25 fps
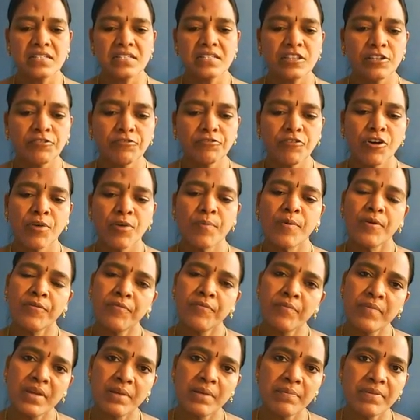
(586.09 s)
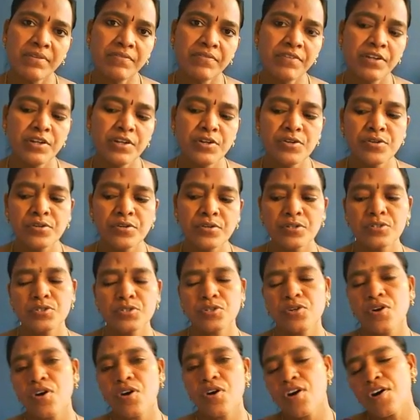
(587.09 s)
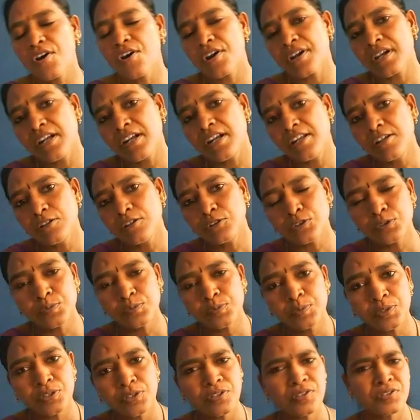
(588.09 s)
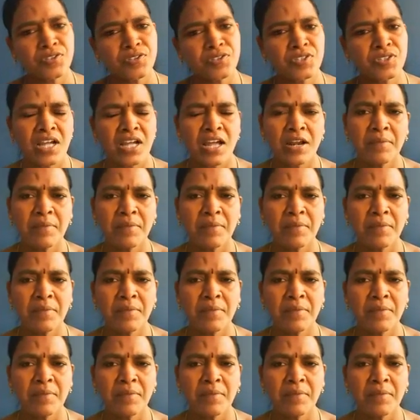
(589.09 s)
in the form of maybe videos or reading through books,